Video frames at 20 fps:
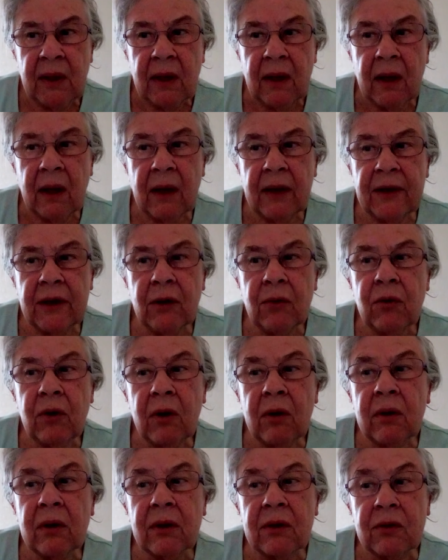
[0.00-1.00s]
I no
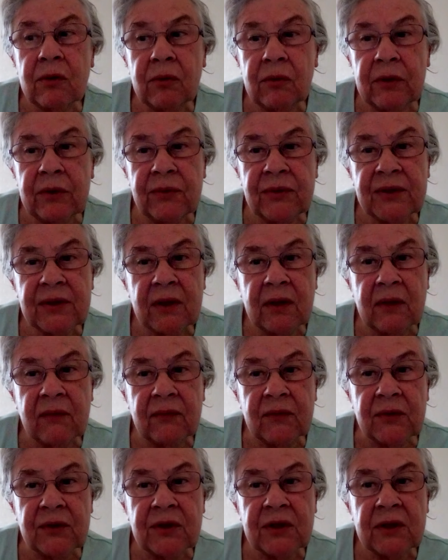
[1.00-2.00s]
longer call you
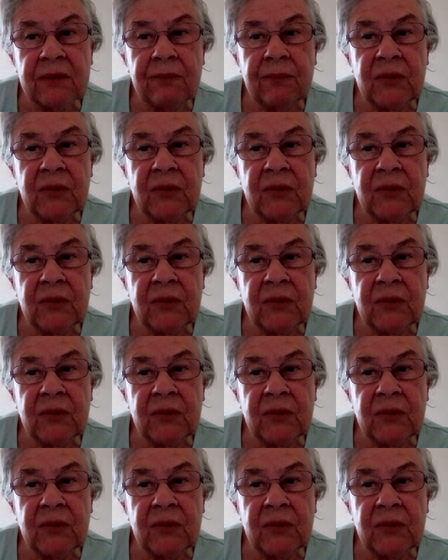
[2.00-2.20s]
servants,